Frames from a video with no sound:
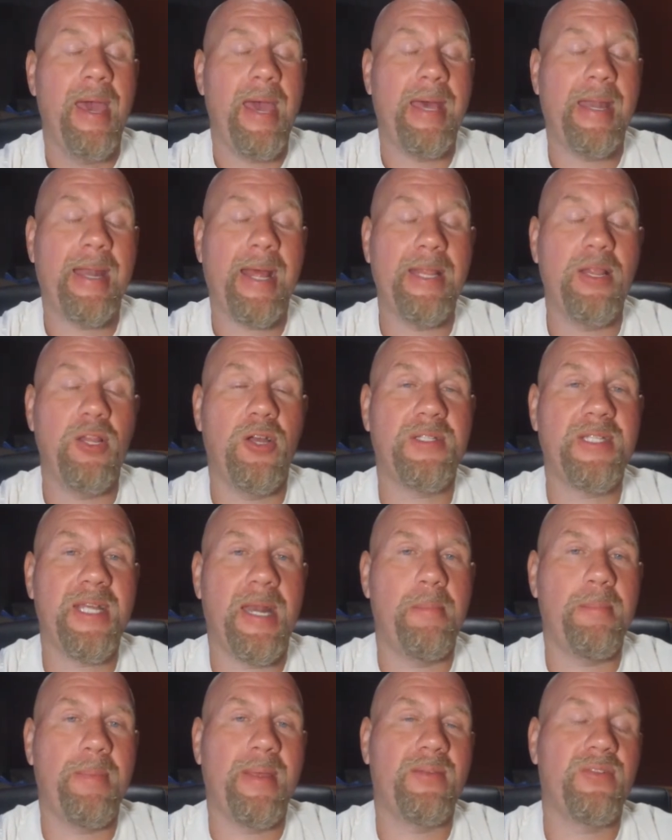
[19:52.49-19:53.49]
And I looked at
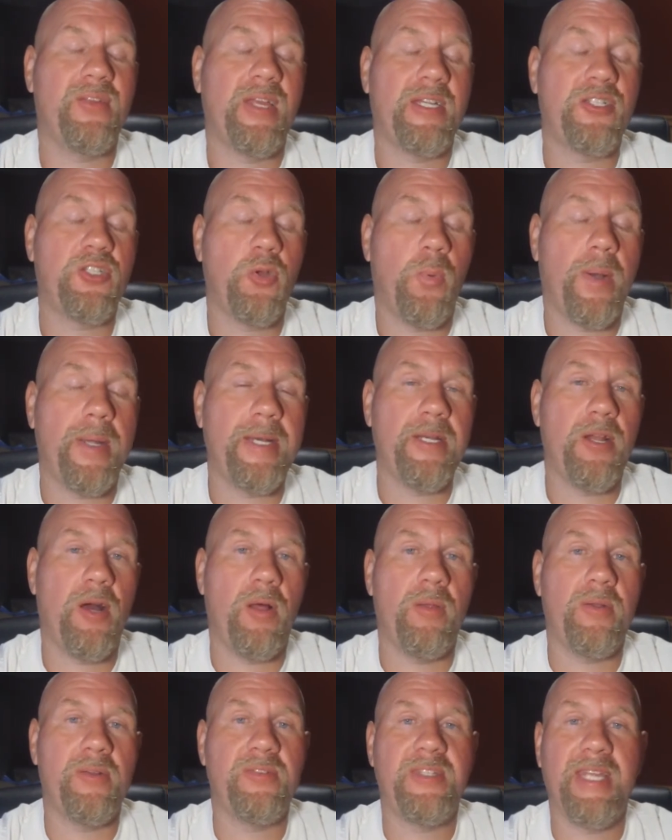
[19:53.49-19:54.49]
them, it was like
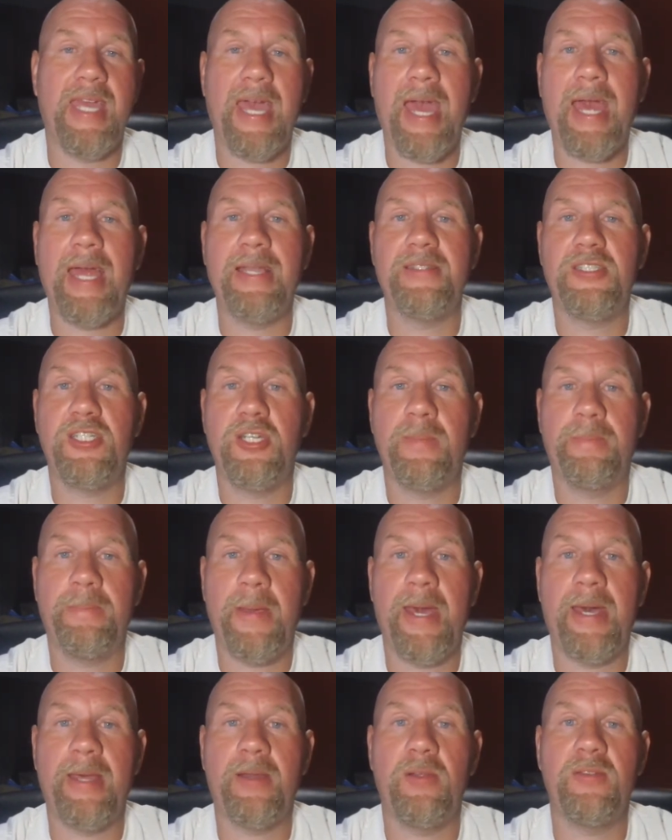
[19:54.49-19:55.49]
$20 to add 2
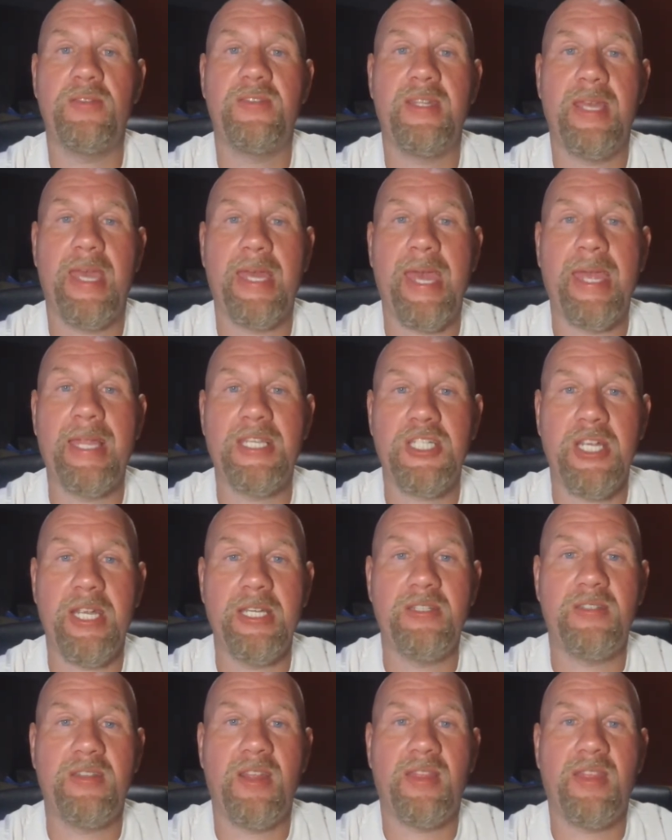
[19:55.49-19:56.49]
paddles, to
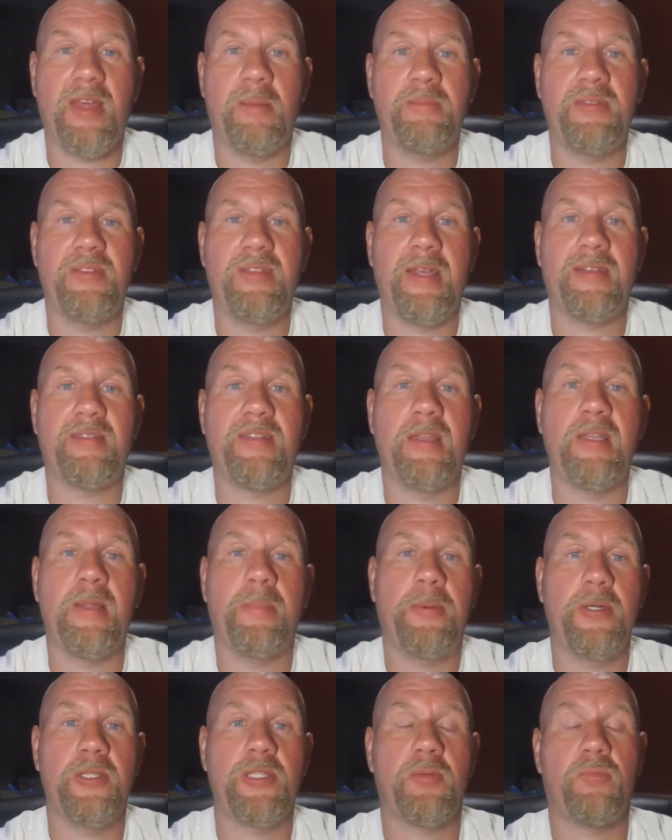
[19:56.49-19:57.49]
change the thumbsticks, and to
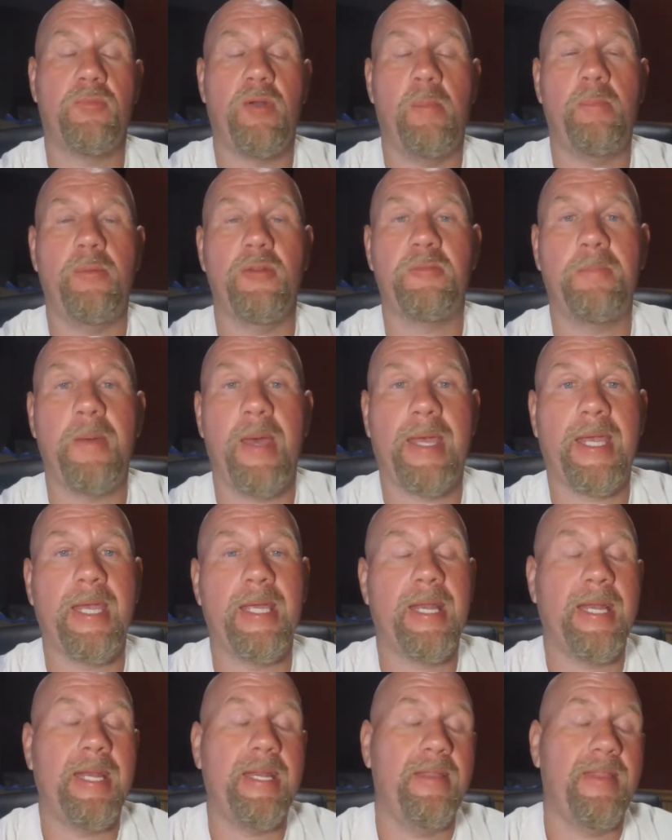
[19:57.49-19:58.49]
put the rumbles back
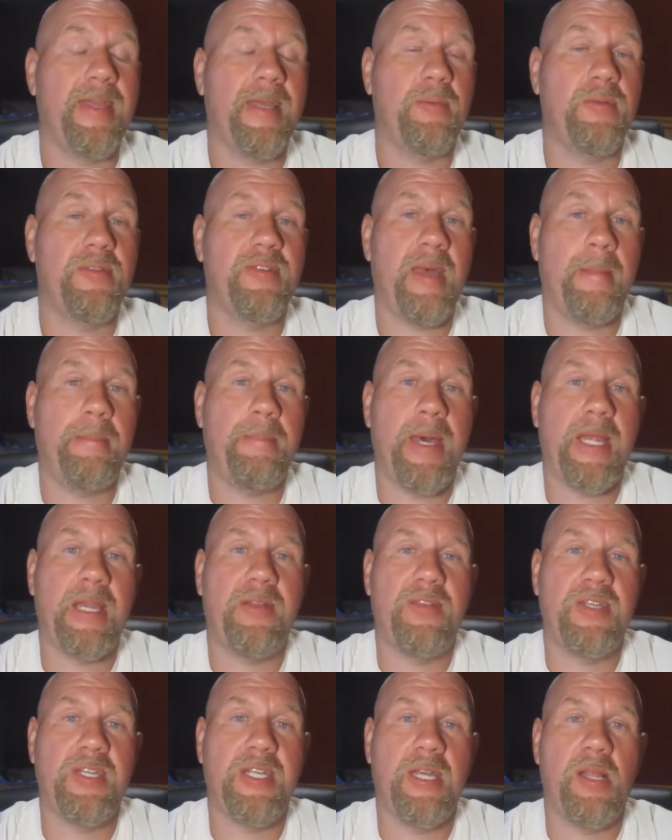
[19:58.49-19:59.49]
in. I didn't think it was that bad
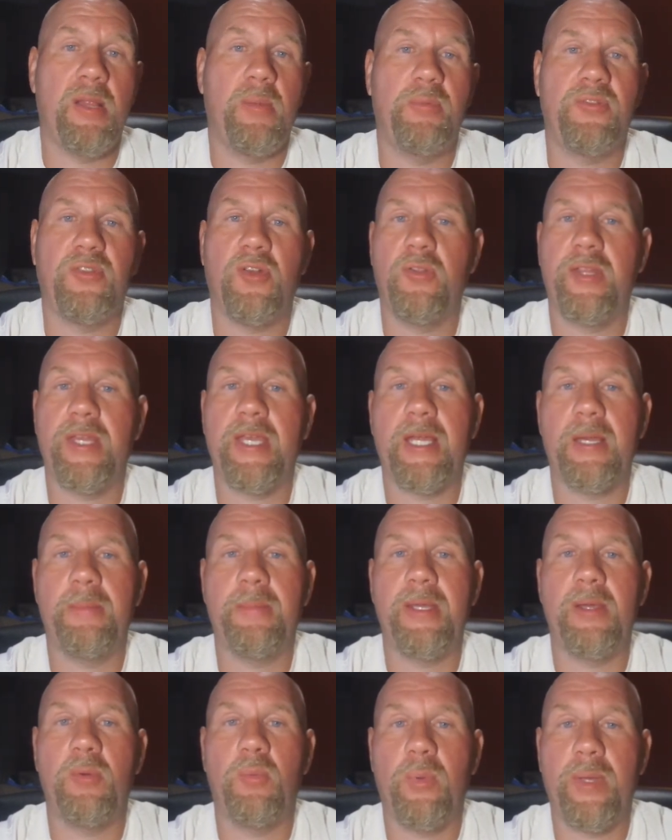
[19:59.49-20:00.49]
of a deal. It was only going to
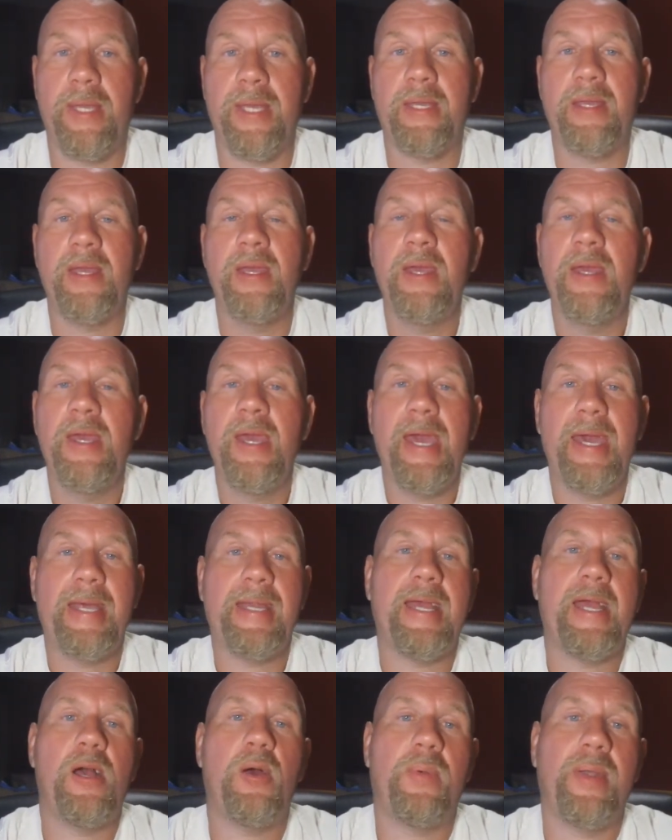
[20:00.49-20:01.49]
be a week, and
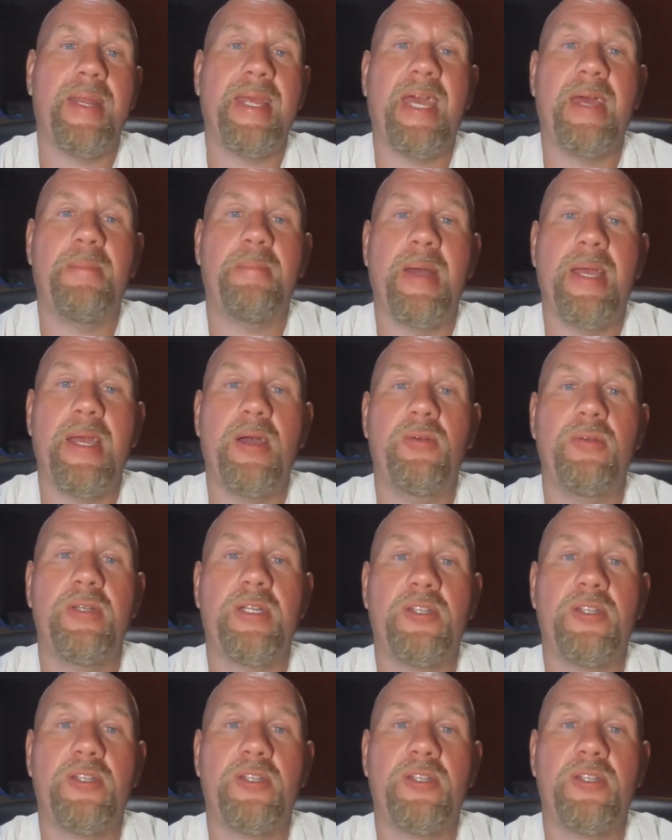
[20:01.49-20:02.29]
I already had my own